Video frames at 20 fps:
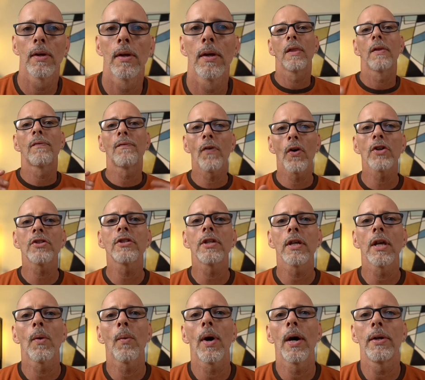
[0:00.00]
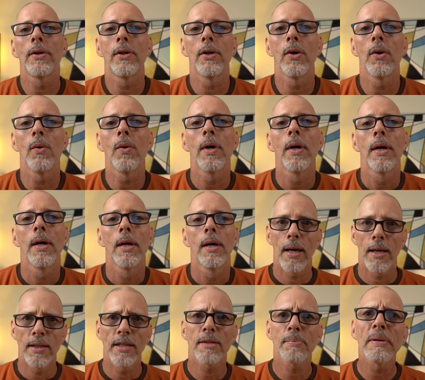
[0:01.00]
The first thing you want to do,
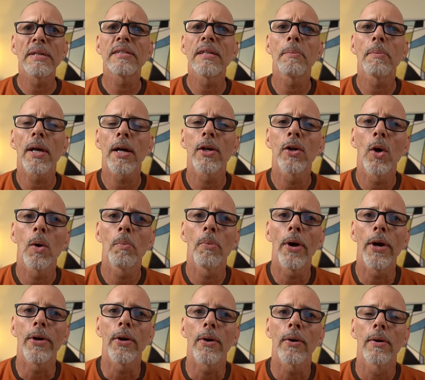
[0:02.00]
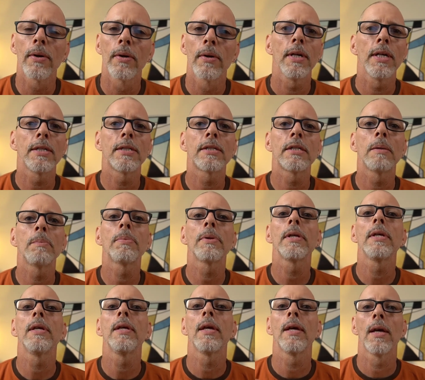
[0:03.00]
and this may seem like a no-brainer, is
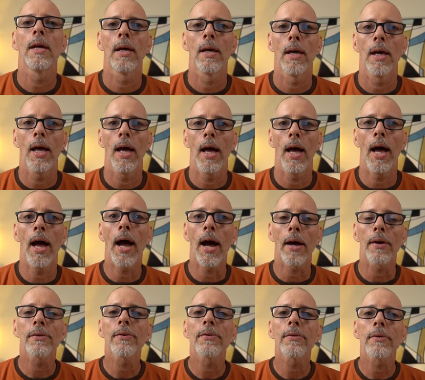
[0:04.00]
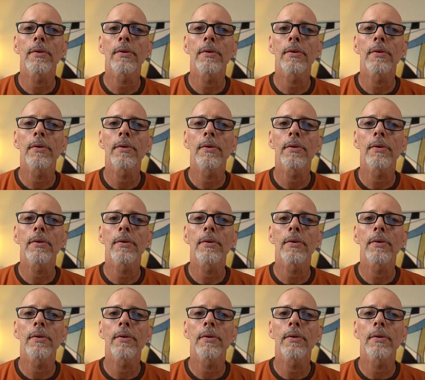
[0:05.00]
simply ask.